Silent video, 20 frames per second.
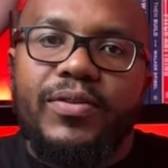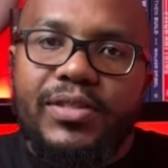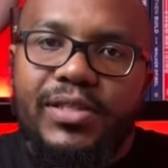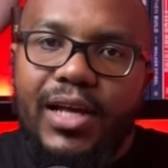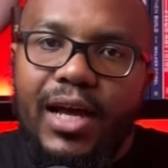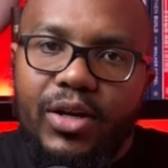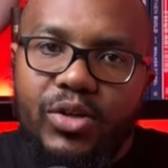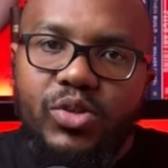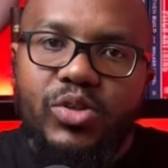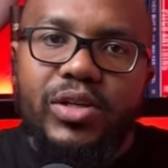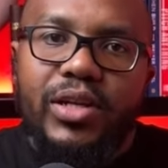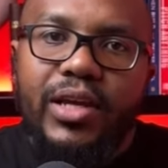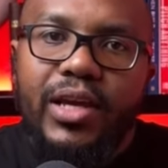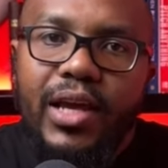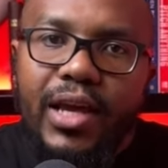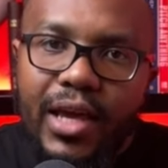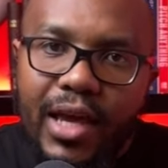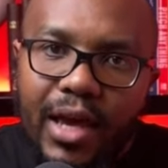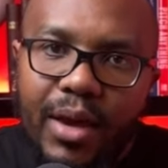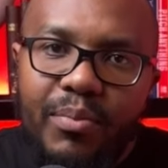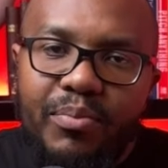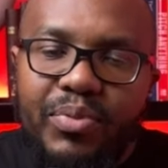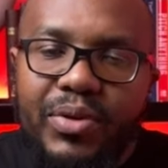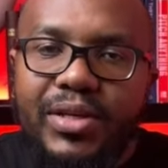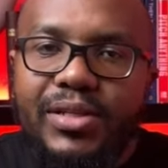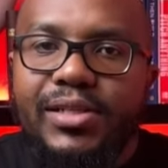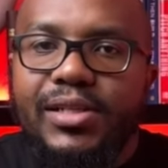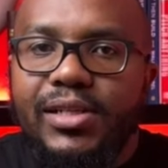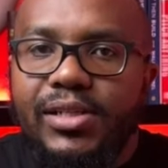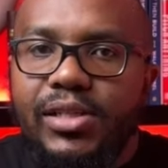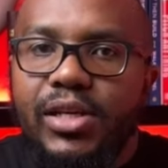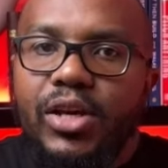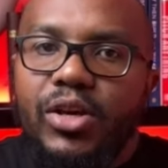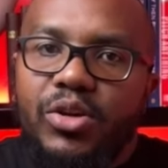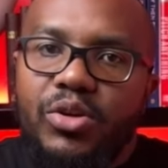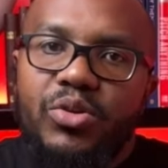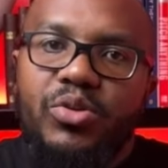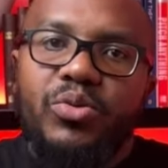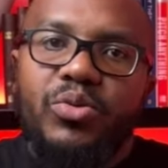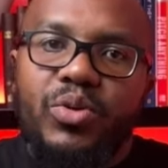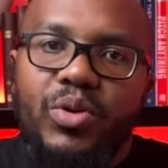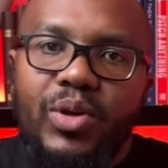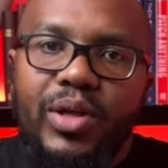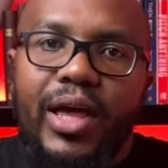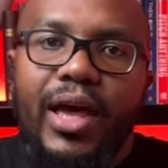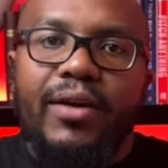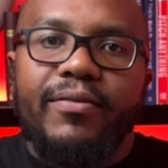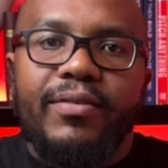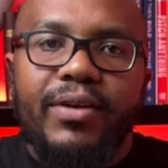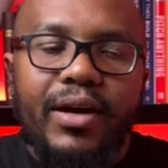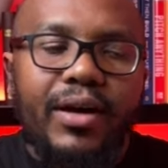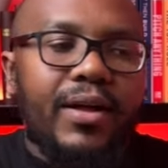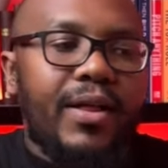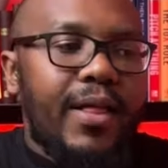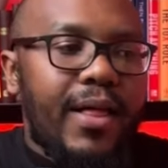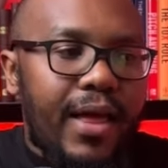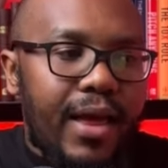it's actually a business, you will have a